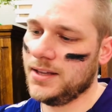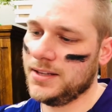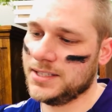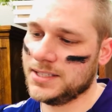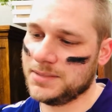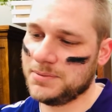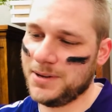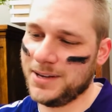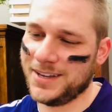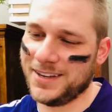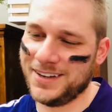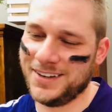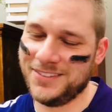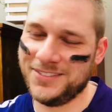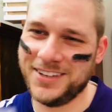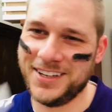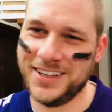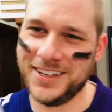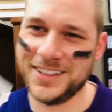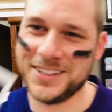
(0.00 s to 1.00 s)
Speaking of
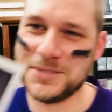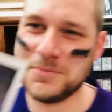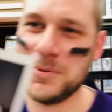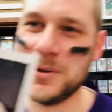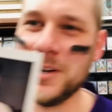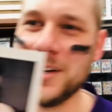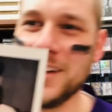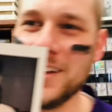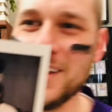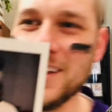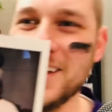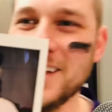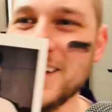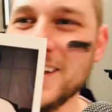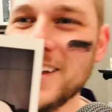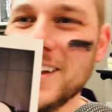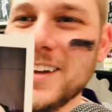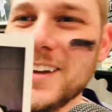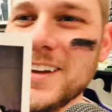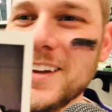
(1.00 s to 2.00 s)
neat experience.
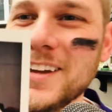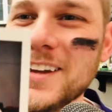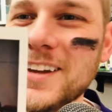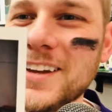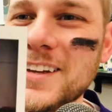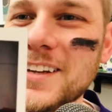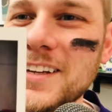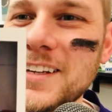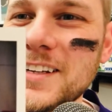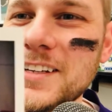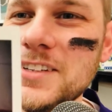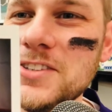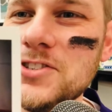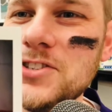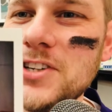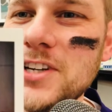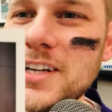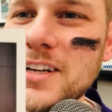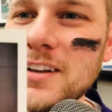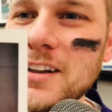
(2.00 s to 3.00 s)

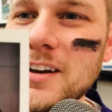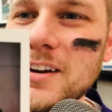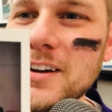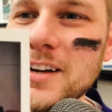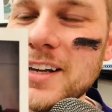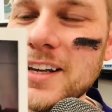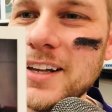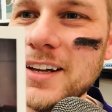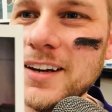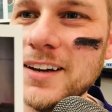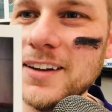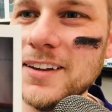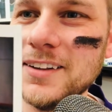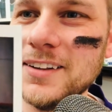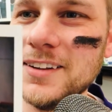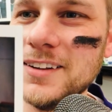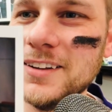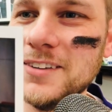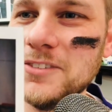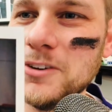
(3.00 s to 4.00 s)
Gene Larkin
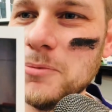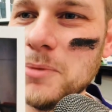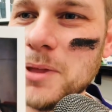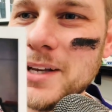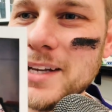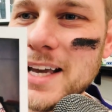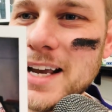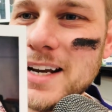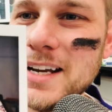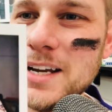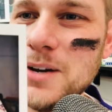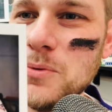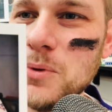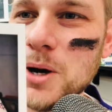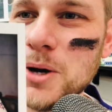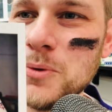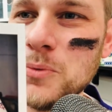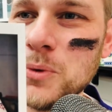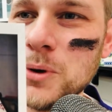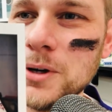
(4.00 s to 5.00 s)
from the
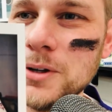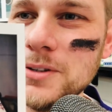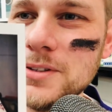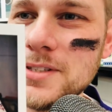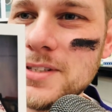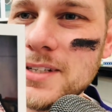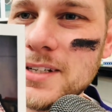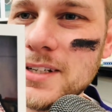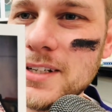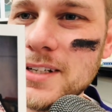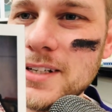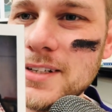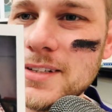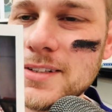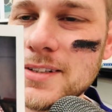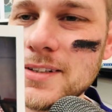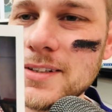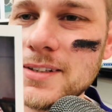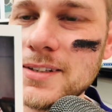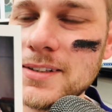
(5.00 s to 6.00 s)
91 World
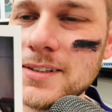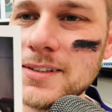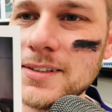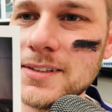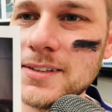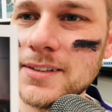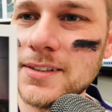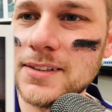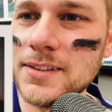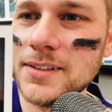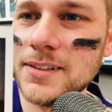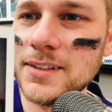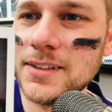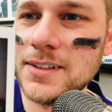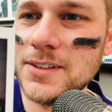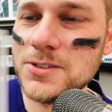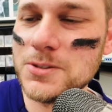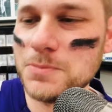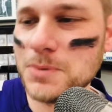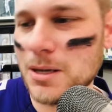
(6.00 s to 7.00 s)
Series.
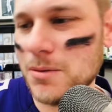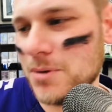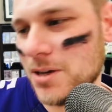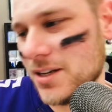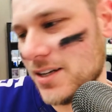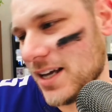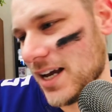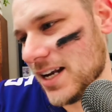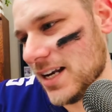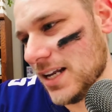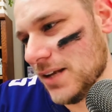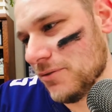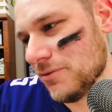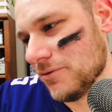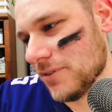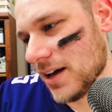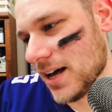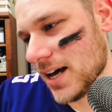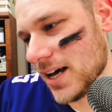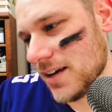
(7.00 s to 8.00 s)
This is probably a
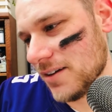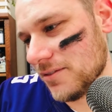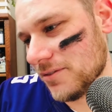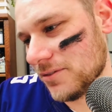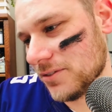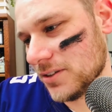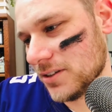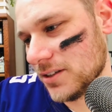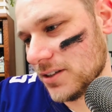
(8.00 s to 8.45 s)
95.